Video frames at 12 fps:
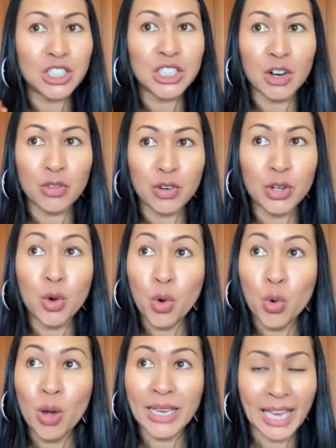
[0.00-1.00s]
discovering
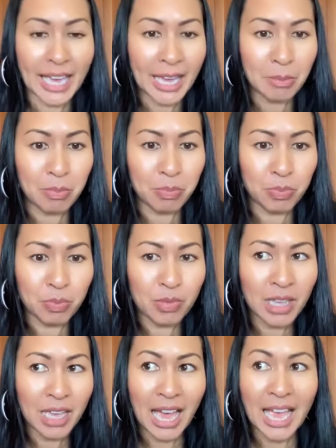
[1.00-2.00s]
who I am,
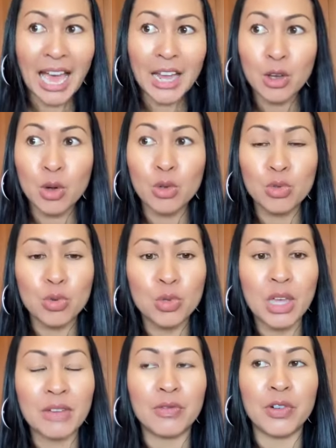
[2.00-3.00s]
I had to go through
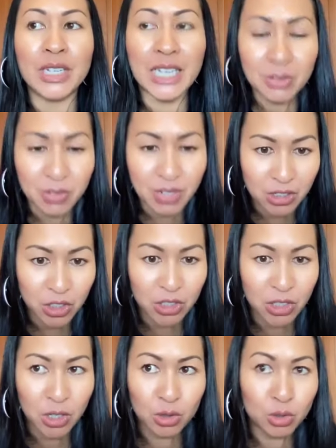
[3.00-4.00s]
that forgiveness
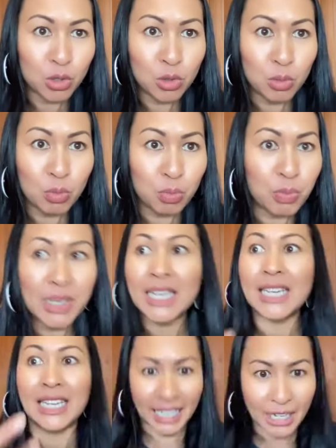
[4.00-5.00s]
to
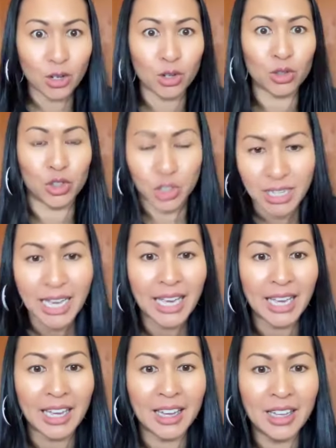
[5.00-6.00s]
be here
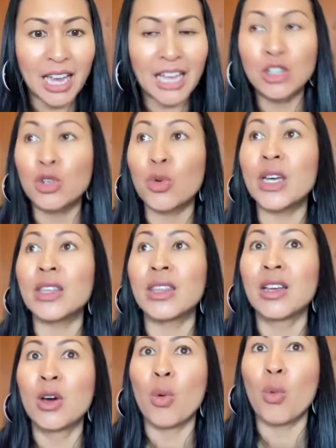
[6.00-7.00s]
today and doing
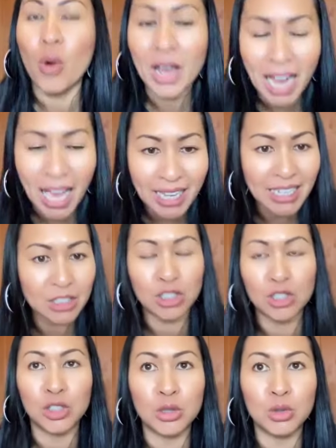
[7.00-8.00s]
what I need to
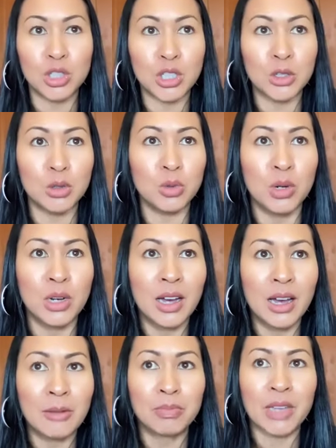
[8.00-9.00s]
do to
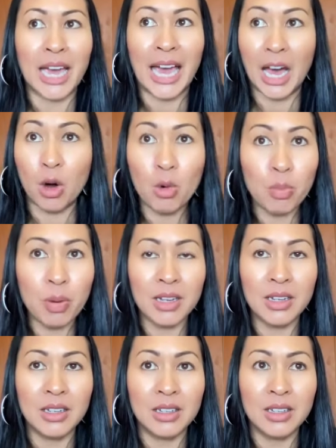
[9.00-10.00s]
help
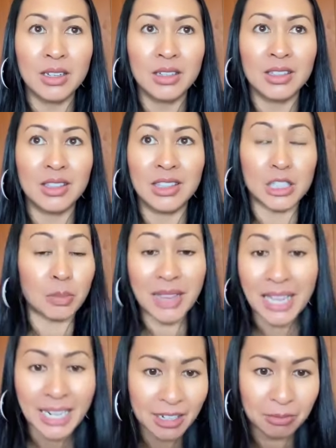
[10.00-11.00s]
this
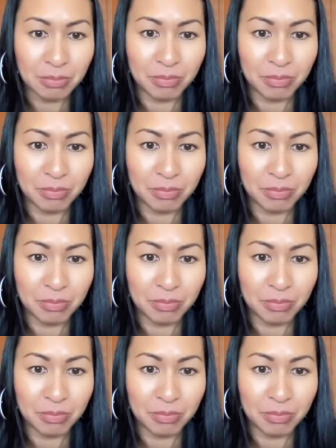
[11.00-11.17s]
planet,